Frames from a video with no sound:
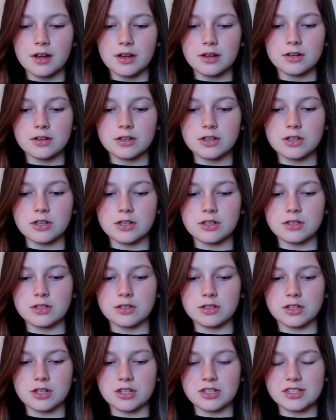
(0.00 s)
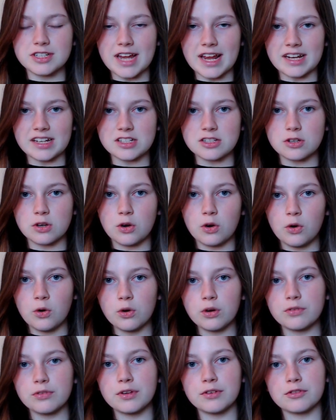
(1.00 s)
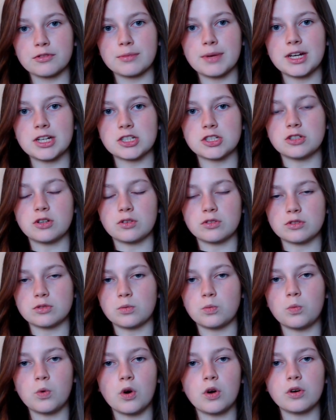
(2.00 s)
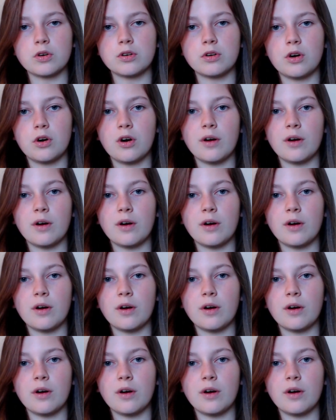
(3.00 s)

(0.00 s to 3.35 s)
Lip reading: condense all of the information onto 1